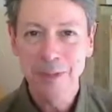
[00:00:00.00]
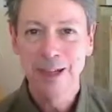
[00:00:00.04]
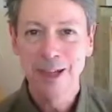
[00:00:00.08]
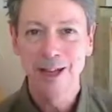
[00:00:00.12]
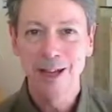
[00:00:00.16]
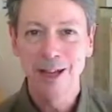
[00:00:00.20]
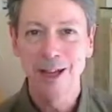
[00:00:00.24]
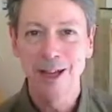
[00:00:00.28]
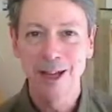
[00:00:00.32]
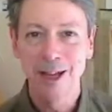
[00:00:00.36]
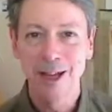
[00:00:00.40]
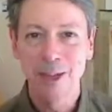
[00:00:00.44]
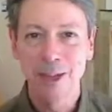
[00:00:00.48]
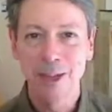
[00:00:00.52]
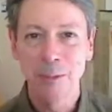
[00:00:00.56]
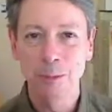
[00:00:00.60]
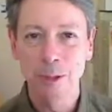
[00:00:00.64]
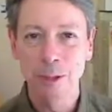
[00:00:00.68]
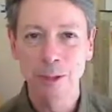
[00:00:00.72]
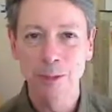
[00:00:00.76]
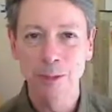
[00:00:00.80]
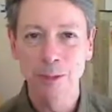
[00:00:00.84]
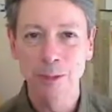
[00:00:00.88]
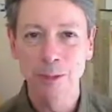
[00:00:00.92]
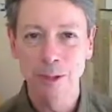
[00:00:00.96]
Uh, it may
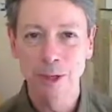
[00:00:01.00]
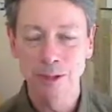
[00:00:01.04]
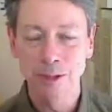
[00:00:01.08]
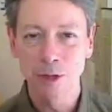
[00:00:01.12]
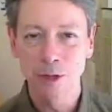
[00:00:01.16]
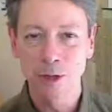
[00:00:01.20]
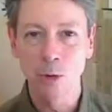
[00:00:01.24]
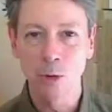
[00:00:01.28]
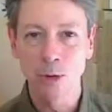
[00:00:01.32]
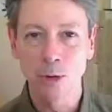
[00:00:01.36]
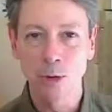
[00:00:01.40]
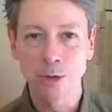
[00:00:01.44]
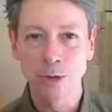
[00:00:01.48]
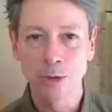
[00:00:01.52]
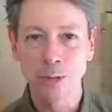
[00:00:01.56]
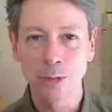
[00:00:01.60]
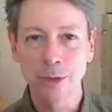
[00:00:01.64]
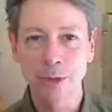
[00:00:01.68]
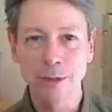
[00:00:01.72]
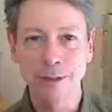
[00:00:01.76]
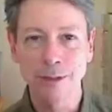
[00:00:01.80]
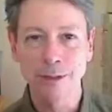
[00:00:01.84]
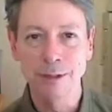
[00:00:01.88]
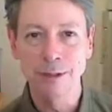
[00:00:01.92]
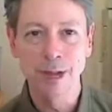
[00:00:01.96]
be around the corner,
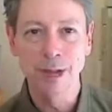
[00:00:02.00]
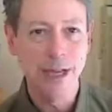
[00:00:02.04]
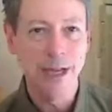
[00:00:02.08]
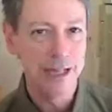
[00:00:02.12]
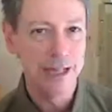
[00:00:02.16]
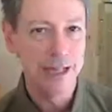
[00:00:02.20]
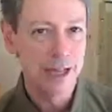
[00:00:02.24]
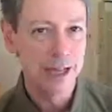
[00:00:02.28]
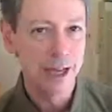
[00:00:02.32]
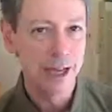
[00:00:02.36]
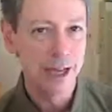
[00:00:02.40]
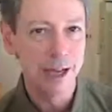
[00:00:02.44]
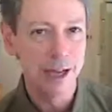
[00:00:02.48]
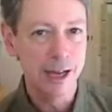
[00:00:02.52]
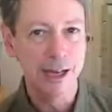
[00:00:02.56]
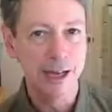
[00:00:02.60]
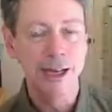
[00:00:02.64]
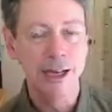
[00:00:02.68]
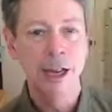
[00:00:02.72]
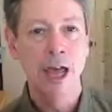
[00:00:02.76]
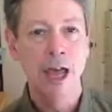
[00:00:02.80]
but not yet.